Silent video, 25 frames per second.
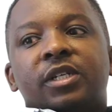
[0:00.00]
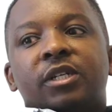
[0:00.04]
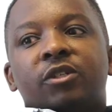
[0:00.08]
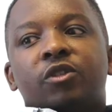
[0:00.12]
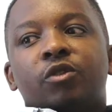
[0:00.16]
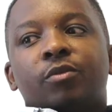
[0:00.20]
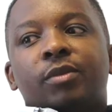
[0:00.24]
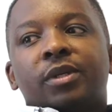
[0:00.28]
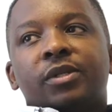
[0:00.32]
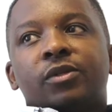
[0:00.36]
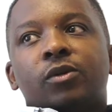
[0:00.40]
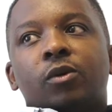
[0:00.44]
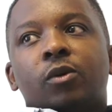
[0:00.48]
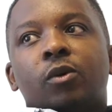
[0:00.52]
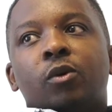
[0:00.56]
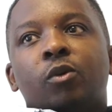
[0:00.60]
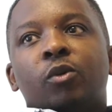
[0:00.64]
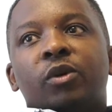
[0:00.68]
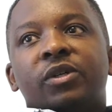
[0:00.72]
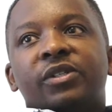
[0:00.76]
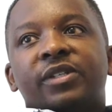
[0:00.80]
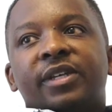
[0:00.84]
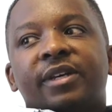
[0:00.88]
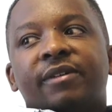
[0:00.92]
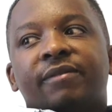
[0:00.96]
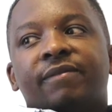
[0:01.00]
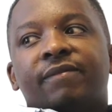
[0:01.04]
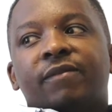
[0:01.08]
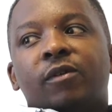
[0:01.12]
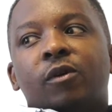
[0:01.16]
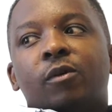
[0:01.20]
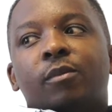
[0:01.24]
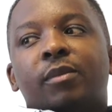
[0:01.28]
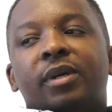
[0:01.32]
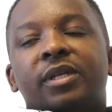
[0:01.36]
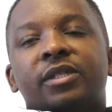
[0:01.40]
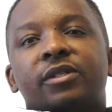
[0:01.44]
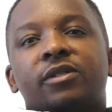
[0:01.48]
That you must always have
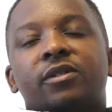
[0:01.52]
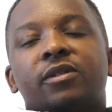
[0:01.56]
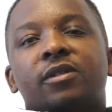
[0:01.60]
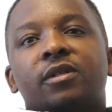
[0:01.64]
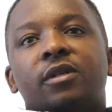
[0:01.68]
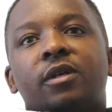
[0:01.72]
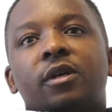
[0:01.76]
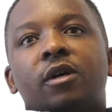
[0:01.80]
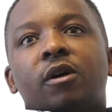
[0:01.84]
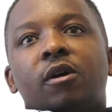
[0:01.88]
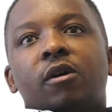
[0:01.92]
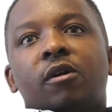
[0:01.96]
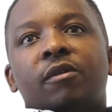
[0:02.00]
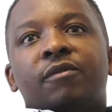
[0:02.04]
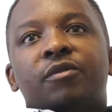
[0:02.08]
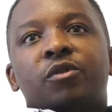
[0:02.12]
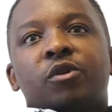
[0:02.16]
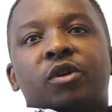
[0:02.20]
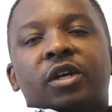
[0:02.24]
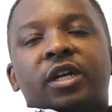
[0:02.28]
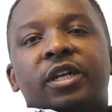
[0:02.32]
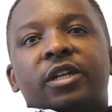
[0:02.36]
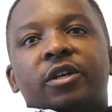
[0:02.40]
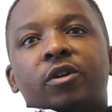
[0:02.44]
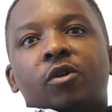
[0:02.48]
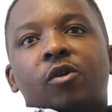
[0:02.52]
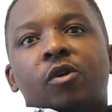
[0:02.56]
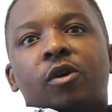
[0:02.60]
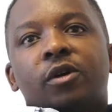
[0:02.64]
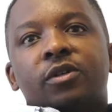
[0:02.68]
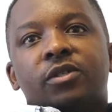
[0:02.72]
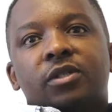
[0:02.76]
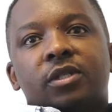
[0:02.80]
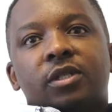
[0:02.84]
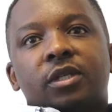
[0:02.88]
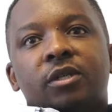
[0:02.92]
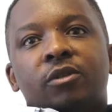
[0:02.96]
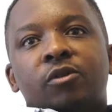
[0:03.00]
4 months of your running
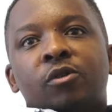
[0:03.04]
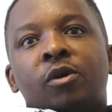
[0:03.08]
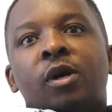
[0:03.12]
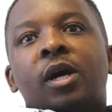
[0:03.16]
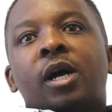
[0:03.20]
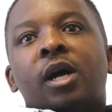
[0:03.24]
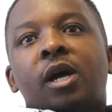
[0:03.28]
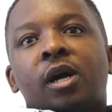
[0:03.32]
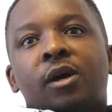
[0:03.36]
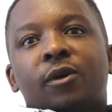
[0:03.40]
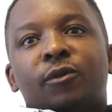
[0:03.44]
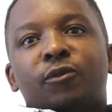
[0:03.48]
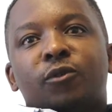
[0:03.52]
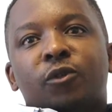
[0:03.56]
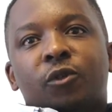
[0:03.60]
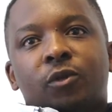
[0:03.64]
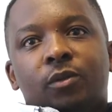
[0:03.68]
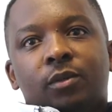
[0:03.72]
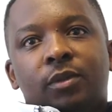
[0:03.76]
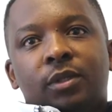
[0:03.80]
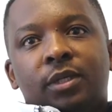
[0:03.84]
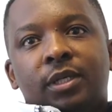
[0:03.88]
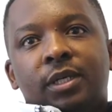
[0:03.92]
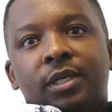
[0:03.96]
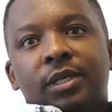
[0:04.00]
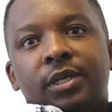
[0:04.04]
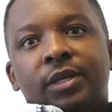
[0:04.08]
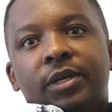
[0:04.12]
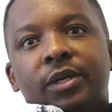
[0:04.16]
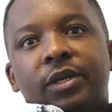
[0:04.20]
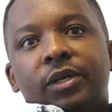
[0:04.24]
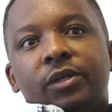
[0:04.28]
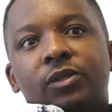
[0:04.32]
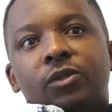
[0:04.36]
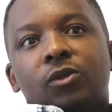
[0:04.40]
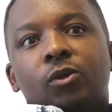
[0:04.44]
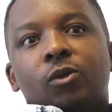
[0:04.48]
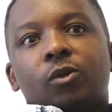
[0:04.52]
cost in your account.
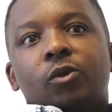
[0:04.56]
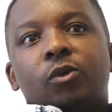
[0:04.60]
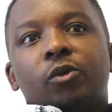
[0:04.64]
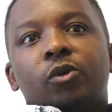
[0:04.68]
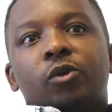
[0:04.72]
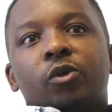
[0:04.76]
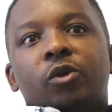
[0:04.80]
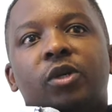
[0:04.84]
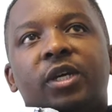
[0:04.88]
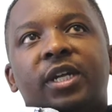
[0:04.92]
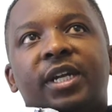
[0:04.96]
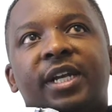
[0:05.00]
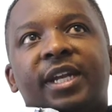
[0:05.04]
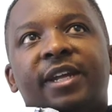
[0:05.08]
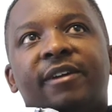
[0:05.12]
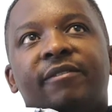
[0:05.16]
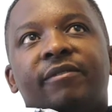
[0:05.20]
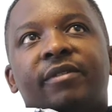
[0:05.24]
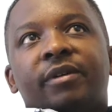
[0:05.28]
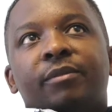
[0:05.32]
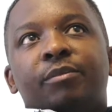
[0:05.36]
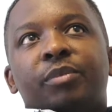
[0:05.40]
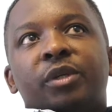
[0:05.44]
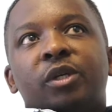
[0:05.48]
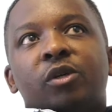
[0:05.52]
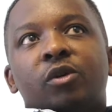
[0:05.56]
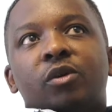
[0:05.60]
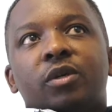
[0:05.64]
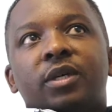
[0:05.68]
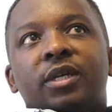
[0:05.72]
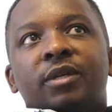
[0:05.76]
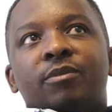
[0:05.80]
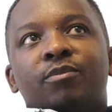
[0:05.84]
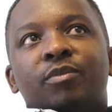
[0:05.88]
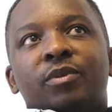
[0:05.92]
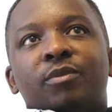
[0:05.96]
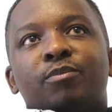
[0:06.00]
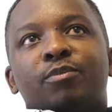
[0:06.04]
So you can never be,
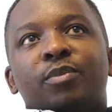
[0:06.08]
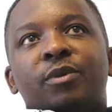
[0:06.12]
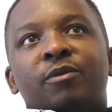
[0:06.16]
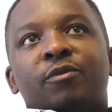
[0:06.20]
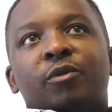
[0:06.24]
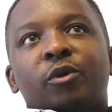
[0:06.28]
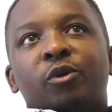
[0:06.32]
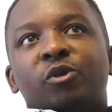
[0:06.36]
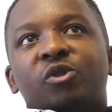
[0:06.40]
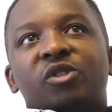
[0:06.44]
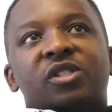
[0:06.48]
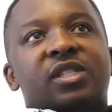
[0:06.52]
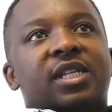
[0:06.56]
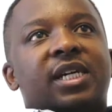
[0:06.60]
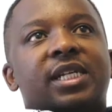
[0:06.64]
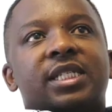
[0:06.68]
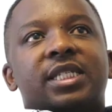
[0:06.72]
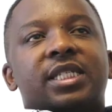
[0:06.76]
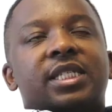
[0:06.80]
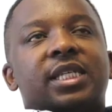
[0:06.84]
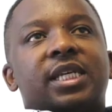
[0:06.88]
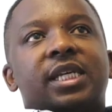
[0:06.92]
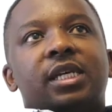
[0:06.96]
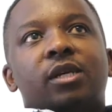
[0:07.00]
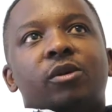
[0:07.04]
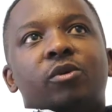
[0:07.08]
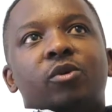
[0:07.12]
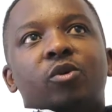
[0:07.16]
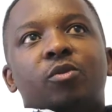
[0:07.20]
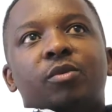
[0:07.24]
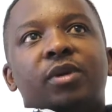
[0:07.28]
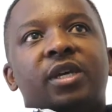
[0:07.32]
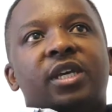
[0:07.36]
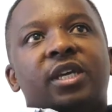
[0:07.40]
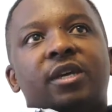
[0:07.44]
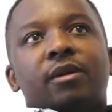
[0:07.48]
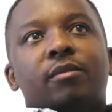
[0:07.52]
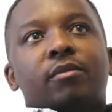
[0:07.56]
before you start saying you're
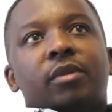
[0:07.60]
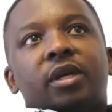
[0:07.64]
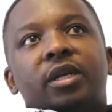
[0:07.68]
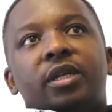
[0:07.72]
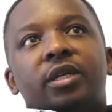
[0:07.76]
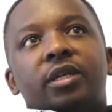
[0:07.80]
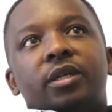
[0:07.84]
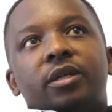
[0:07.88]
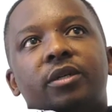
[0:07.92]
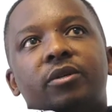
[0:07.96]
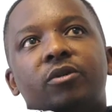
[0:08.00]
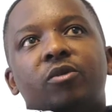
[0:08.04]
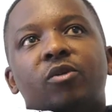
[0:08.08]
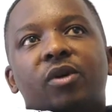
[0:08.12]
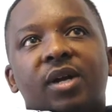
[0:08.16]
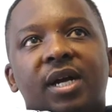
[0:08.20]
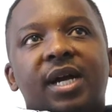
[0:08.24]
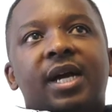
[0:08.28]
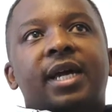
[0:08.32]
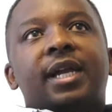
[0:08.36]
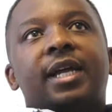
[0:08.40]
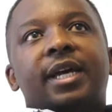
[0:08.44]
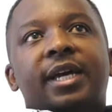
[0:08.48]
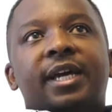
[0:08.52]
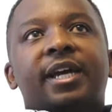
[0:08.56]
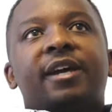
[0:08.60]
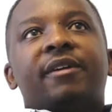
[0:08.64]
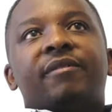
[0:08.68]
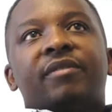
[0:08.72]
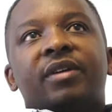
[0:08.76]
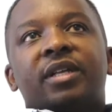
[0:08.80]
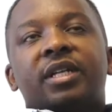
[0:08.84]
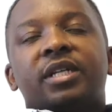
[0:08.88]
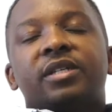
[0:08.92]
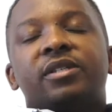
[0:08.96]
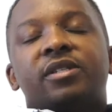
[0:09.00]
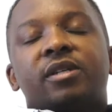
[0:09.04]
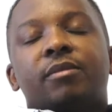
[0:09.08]
making money, you gotta have
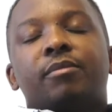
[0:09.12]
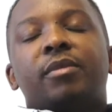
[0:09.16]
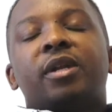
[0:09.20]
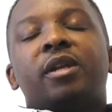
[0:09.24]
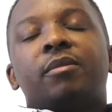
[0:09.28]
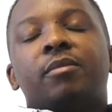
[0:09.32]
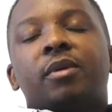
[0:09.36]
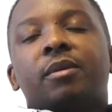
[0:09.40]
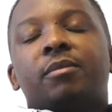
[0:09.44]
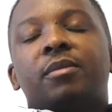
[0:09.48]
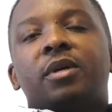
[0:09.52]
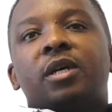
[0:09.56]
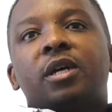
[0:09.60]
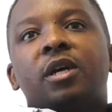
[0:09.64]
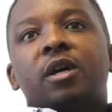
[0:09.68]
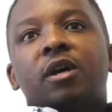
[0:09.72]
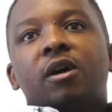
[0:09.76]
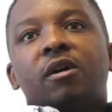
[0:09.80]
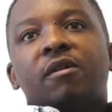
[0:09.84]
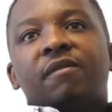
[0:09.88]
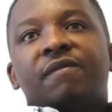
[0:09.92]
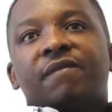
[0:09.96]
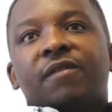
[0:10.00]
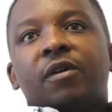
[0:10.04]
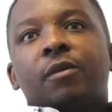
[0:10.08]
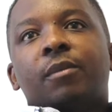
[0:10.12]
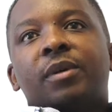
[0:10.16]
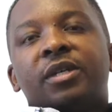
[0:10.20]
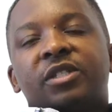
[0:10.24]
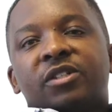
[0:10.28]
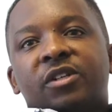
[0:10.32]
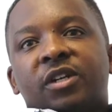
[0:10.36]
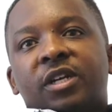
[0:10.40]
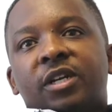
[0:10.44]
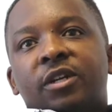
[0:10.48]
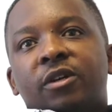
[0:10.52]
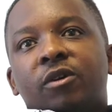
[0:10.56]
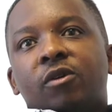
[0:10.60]
at least a minimum of 4
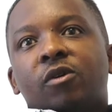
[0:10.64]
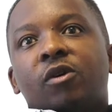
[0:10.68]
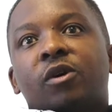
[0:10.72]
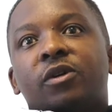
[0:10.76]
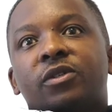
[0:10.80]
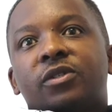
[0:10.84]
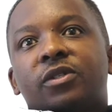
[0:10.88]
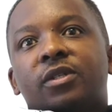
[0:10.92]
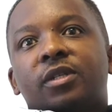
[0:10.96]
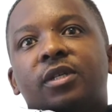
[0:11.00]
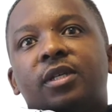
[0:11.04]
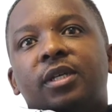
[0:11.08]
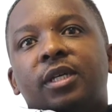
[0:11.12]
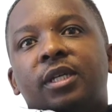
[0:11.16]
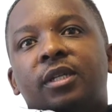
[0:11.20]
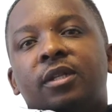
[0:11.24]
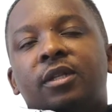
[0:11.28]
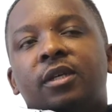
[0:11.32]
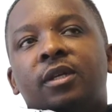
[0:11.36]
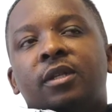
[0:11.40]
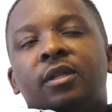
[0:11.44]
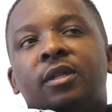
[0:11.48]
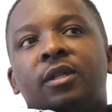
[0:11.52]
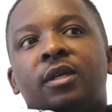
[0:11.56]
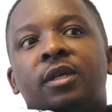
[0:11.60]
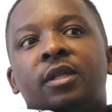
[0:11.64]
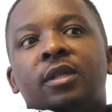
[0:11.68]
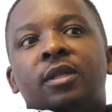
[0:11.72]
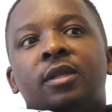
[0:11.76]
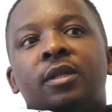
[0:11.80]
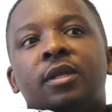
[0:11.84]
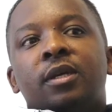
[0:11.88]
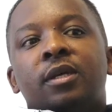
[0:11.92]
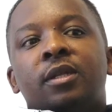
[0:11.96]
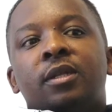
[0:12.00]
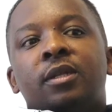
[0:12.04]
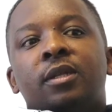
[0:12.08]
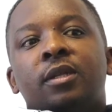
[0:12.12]
months running cost
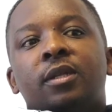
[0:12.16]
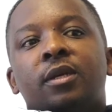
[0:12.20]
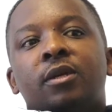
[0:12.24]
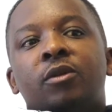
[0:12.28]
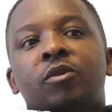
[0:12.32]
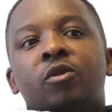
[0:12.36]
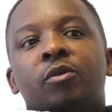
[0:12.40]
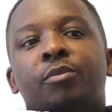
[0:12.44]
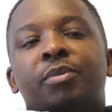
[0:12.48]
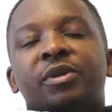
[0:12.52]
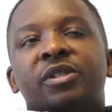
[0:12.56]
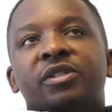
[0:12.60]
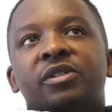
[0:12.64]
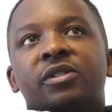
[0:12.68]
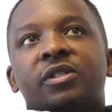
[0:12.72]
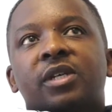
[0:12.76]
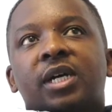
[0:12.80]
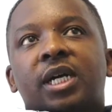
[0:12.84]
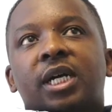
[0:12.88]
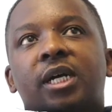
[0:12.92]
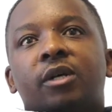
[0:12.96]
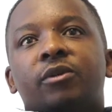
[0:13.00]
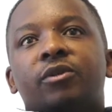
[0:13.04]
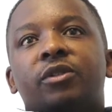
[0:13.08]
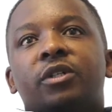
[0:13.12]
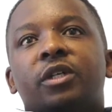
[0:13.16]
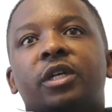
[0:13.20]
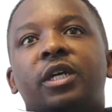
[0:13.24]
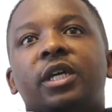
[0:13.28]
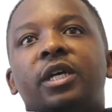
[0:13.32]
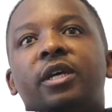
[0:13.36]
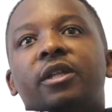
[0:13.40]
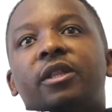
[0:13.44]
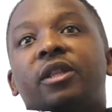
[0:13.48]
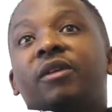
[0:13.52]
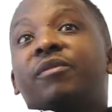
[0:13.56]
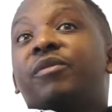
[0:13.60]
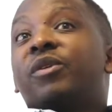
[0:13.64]
in your business account.
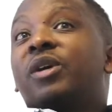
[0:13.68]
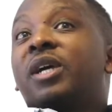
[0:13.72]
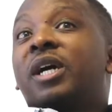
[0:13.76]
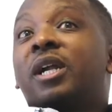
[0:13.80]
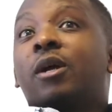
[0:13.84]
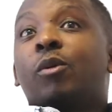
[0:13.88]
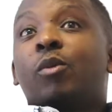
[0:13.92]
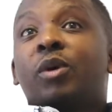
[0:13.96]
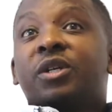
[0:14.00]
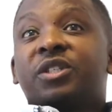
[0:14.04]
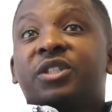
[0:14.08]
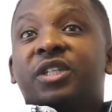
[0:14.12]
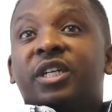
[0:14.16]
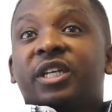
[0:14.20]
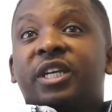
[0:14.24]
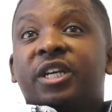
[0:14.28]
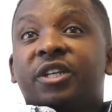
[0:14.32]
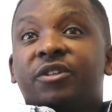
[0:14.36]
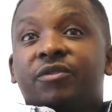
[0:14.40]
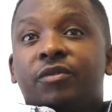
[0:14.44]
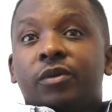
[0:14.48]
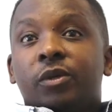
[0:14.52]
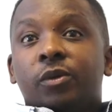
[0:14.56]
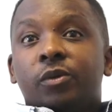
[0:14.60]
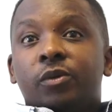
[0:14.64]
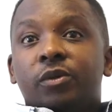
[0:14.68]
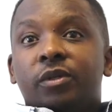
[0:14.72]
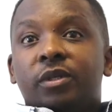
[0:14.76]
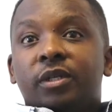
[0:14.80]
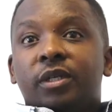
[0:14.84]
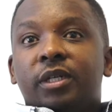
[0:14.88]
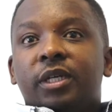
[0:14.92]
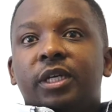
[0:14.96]
Therefore, you gotta watch the cash flow,